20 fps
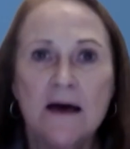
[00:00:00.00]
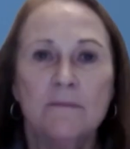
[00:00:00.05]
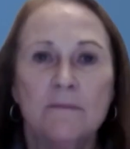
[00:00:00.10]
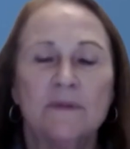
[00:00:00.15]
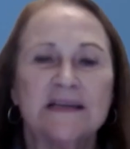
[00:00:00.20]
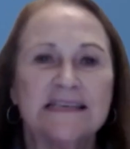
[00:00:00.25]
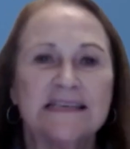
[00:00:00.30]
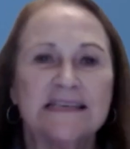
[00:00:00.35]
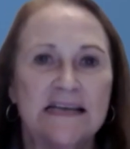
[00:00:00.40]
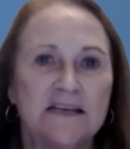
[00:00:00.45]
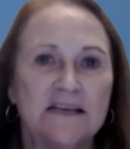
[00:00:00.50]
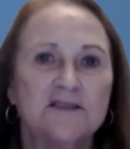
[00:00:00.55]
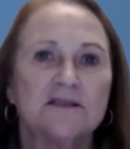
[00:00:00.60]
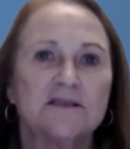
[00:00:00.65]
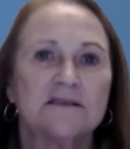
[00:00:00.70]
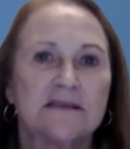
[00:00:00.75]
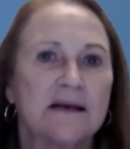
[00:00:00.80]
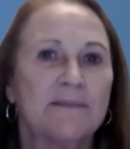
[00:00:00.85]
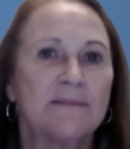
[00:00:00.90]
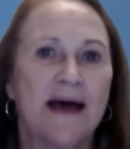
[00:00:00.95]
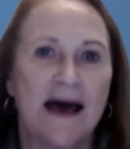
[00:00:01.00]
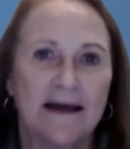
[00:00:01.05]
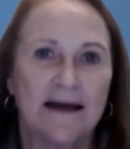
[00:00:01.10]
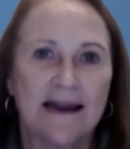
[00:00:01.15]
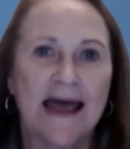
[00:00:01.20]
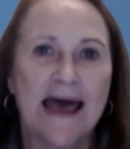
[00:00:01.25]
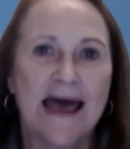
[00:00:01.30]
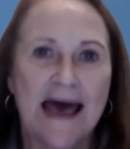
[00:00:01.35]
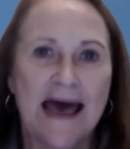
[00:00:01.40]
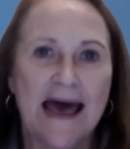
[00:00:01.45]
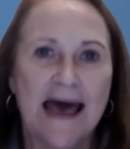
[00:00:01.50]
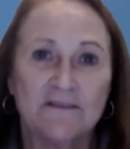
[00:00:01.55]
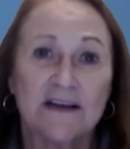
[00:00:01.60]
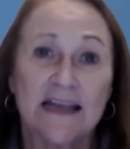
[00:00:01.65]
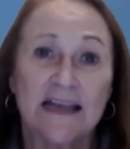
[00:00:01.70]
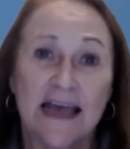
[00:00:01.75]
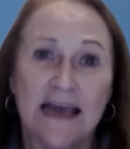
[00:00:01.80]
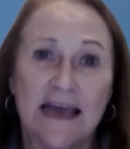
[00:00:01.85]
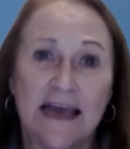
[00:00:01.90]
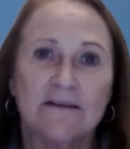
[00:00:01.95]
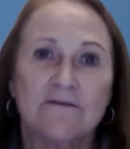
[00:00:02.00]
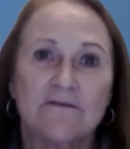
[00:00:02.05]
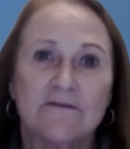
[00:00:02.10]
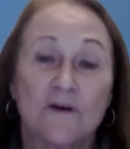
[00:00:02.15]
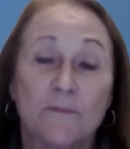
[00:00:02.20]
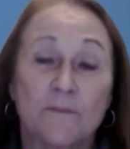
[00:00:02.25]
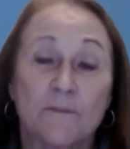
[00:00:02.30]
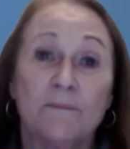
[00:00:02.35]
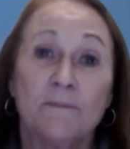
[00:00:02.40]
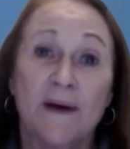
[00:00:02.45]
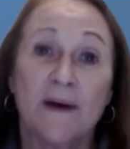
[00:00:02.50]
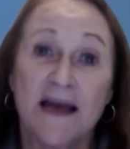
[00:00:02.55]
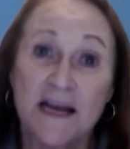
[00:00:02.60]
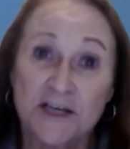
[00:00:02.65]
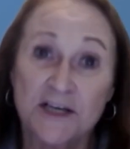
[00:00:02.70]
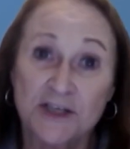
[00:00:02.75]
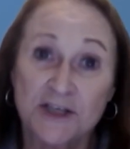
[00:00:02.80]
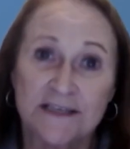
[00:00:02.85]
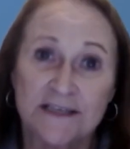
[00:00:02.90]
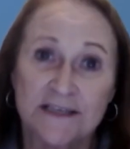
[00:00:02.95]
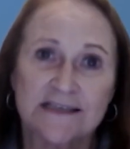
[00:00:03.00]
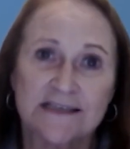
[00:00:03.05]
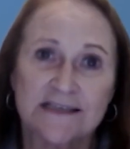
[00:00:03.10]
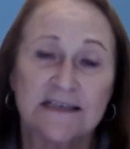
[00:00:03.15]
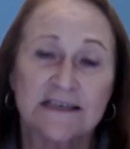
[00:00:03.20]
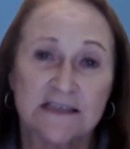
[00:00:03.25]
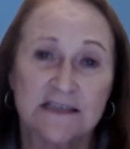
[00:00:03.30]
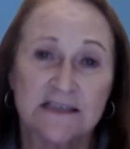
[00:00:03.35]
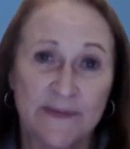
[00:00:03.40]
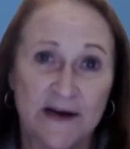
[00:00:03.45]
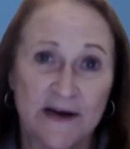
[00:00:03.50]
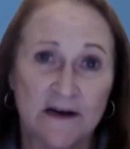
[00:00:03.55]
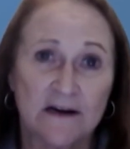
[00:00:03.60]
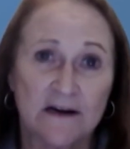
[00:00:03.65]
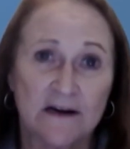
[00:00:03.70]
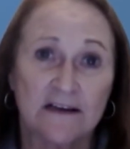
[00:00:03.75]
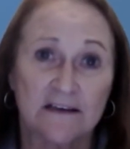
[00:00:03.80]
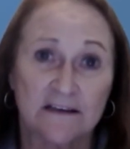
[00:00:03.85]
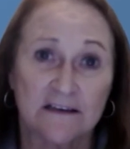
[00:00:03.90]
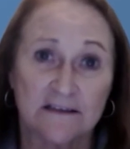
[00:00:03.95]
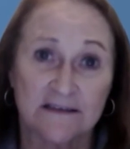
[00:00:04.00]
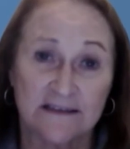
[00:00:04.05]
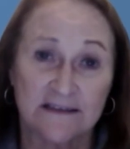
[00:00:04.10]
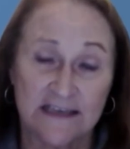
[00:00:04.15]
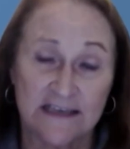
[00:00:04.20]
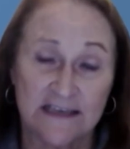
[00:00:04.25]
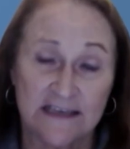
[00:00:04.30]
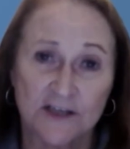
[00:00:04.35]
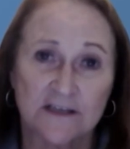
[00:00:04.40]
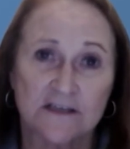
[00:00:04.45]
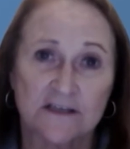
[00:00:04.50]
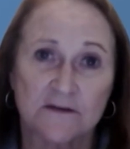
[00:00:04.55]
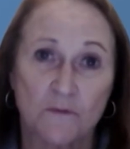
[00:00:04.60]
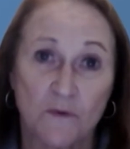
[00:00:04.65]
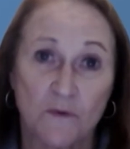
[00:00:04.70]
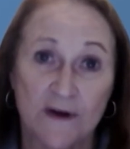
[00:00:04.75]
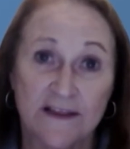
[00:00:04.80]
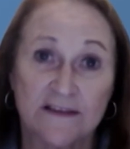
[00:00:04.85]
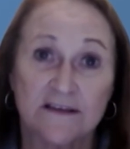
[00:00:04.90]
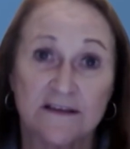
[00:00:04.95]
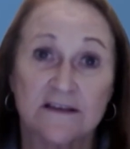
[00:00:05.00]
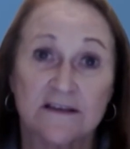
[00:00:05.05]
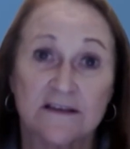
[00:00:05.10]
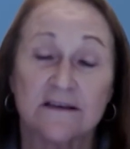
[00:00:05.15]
but teaches them how to advocate for patients in disparate conditions with